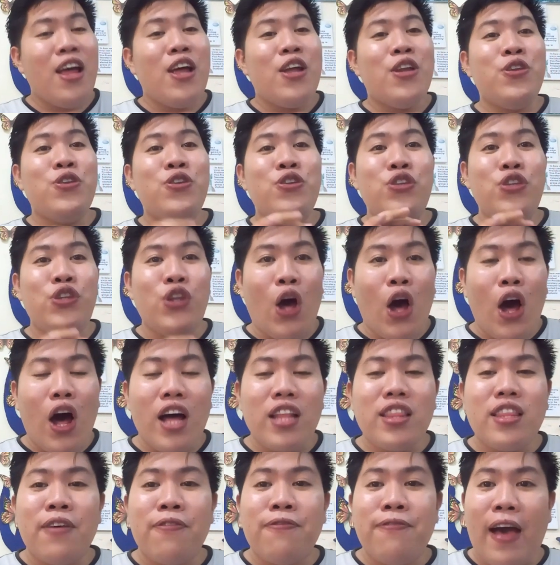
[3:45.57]

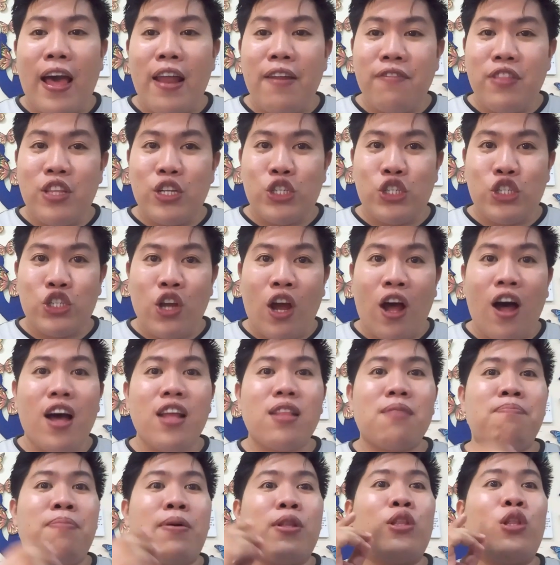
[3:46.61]
not a fan of the
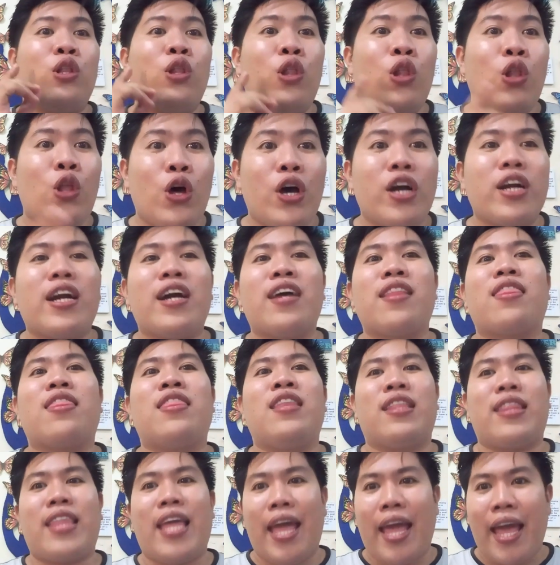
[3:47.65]
shot, but look at
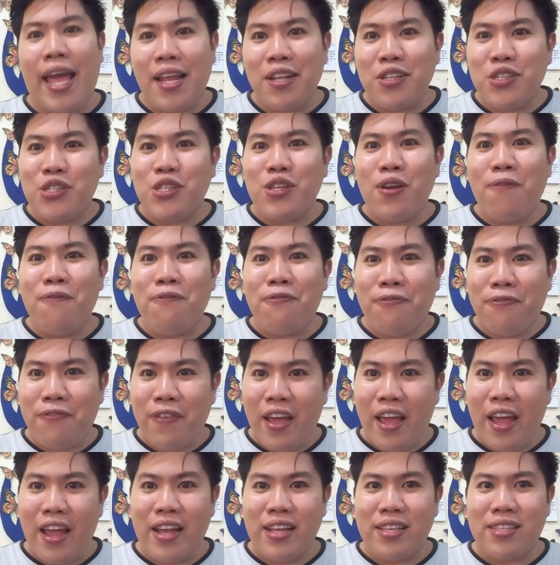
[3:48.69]
that handsome
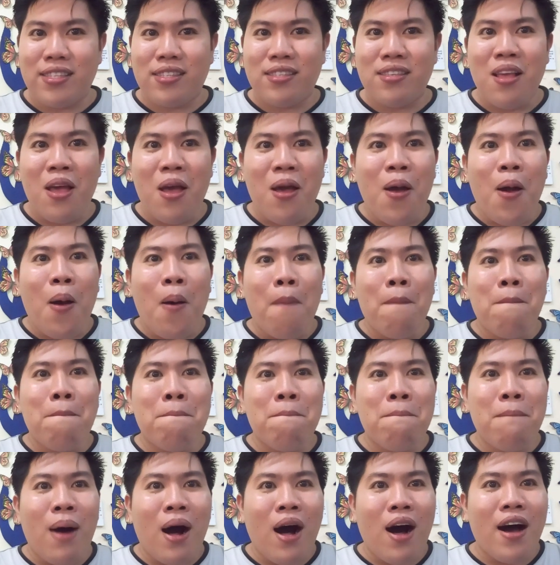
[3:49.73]
face.
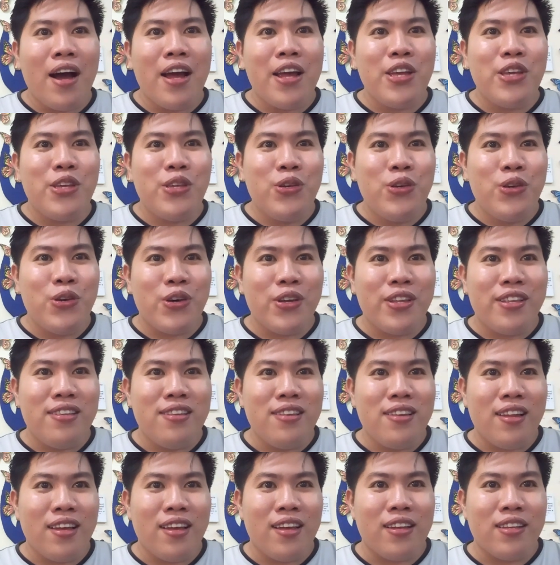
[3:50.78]
My
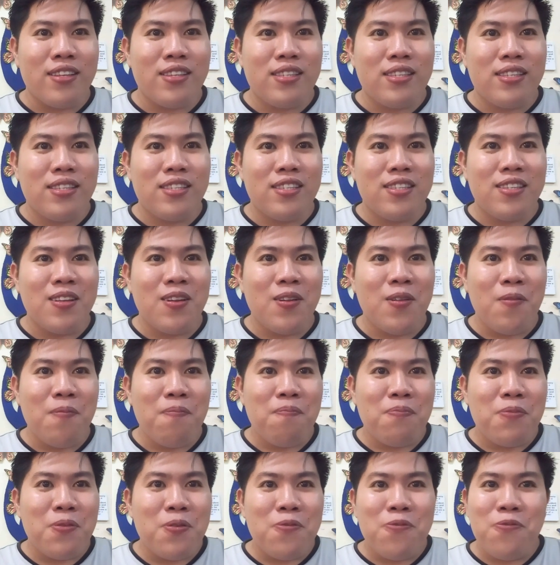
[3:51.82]
goodness.
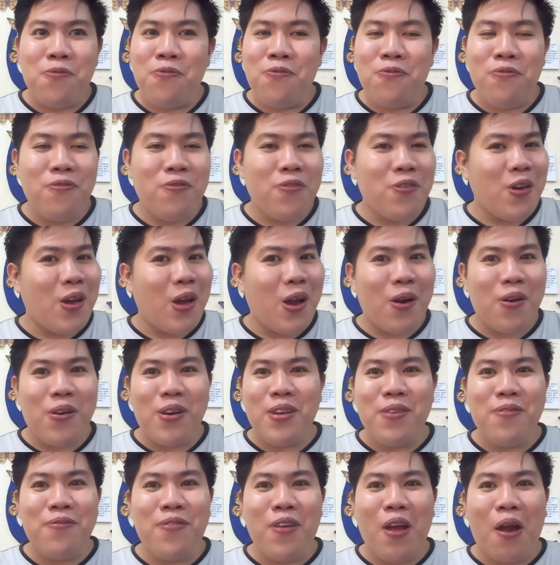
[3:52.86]

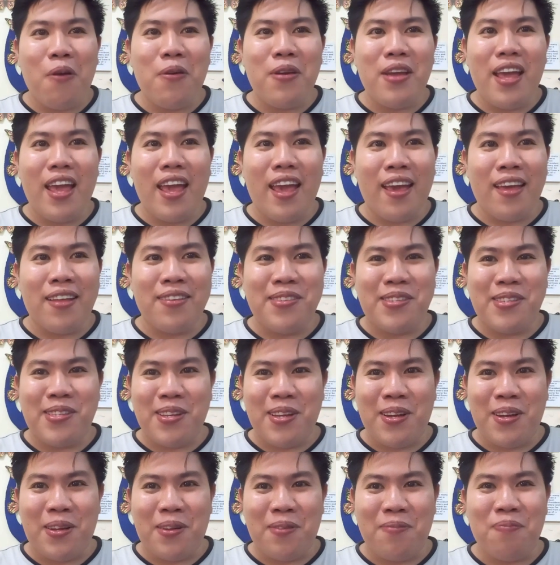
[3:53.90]
Very, very
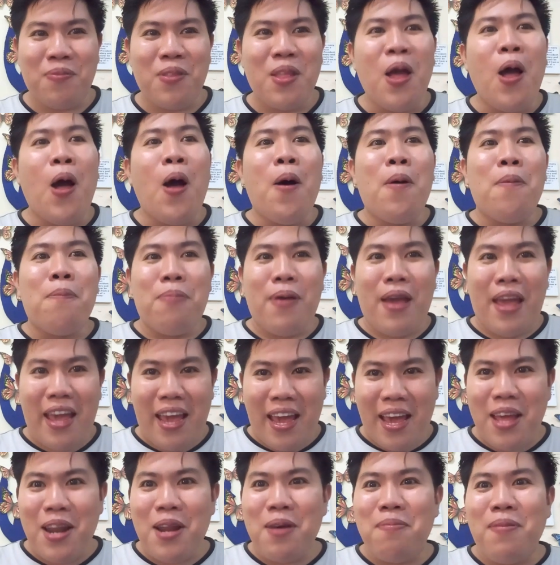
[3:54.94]
handsome.
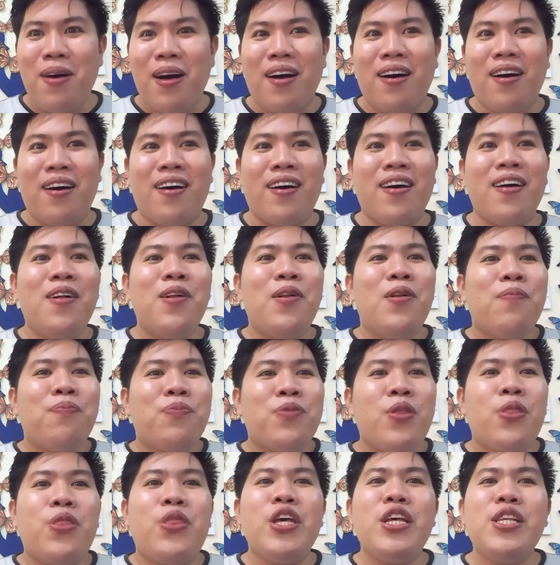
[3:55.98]
Panama.
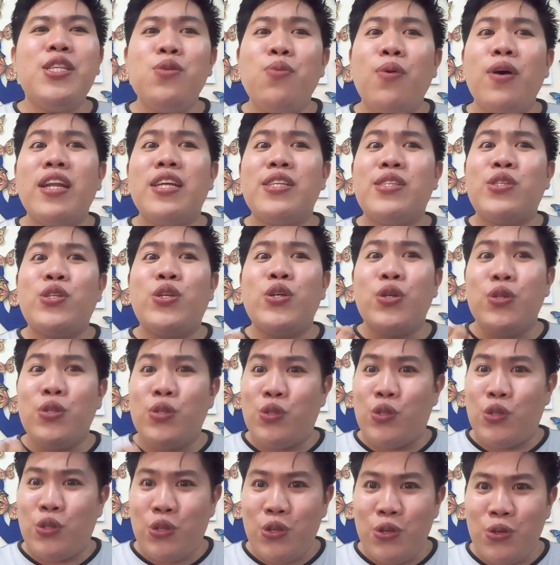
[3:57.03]
This one is
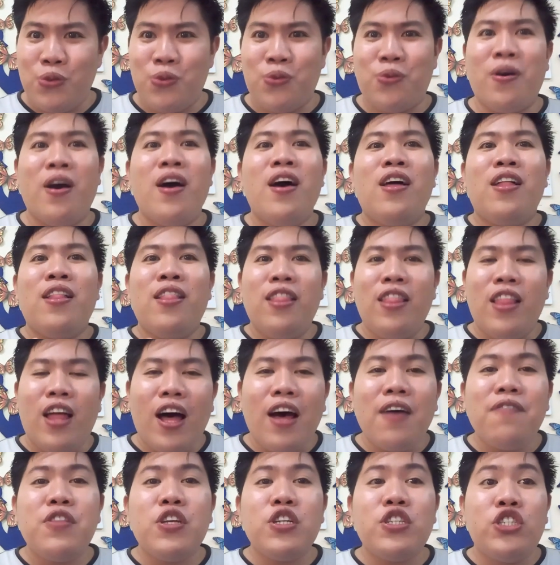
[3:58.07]
good too.
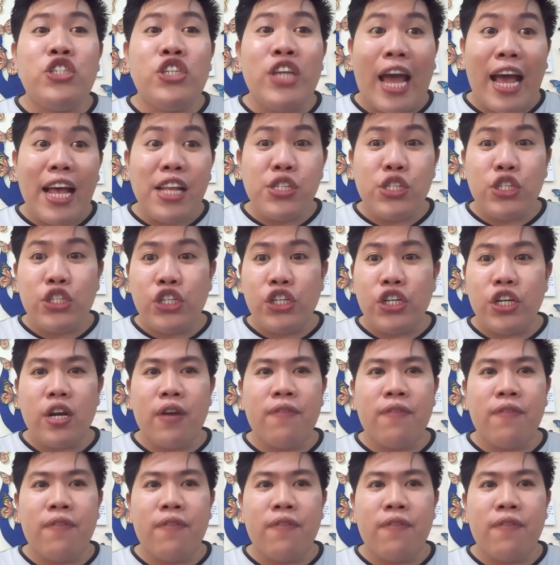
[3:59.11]
Love the gesture